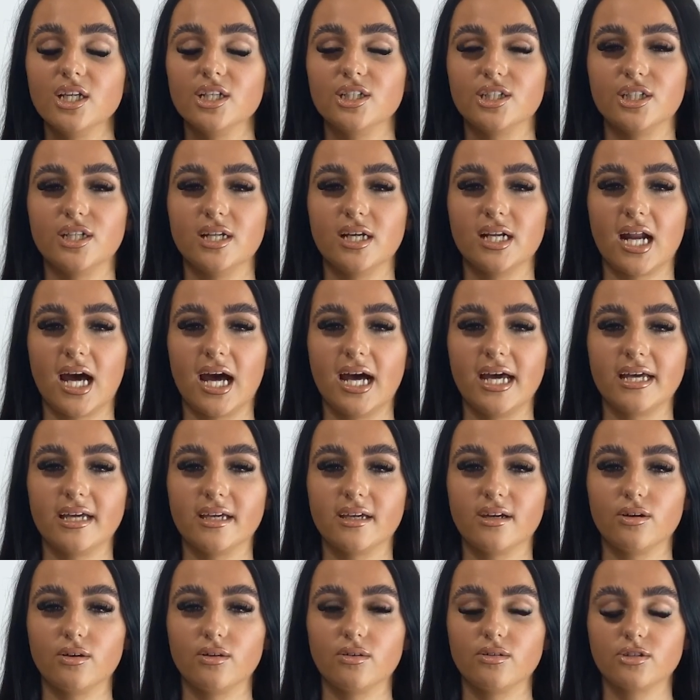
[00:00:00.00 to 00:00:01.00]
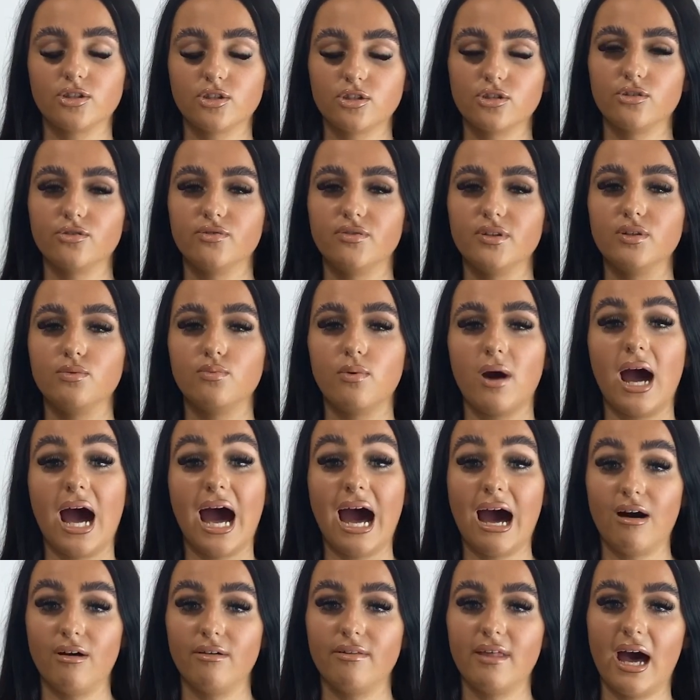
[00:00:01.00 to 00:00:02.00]
you know, like stuff you'd wear
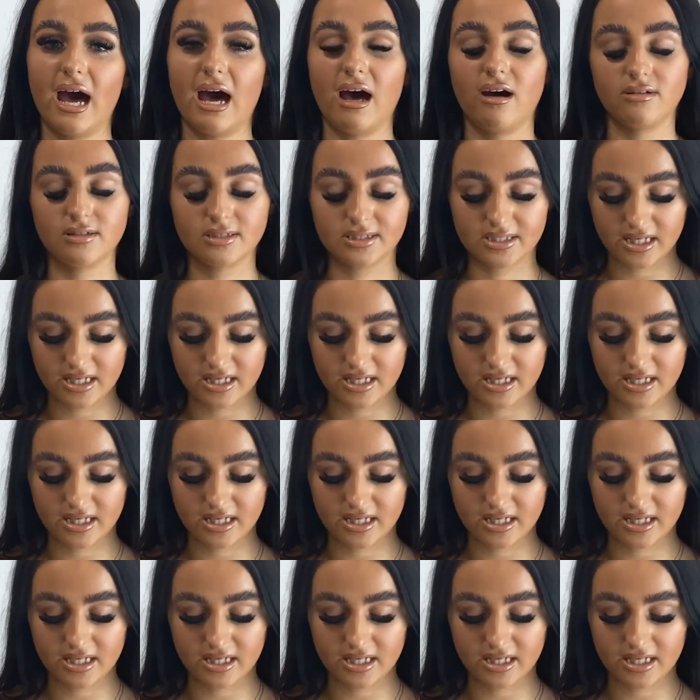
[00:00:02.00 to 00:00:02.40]
out the house.